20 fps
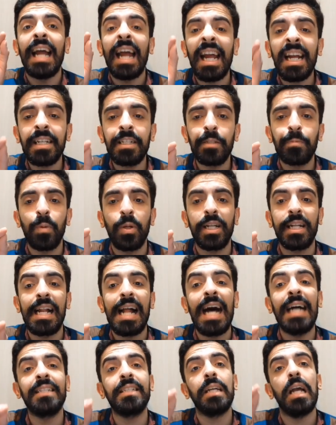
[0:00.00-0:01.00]

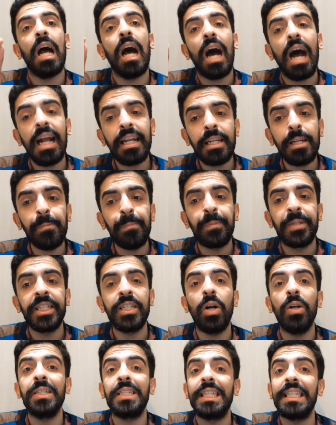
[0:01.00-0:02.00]
exponent has a higher
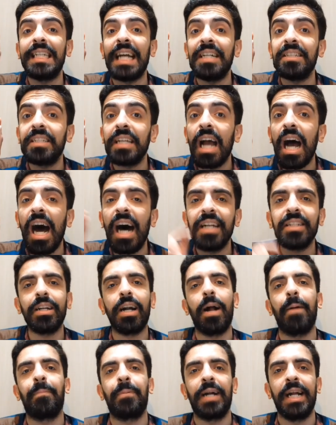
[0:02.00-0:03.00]
priority than the other
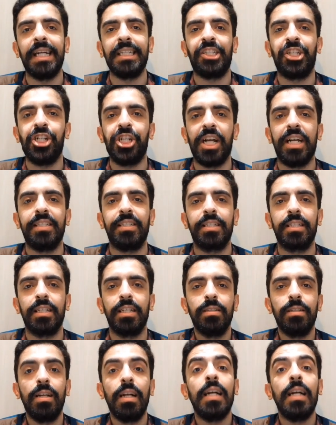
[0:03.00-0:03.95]
operations.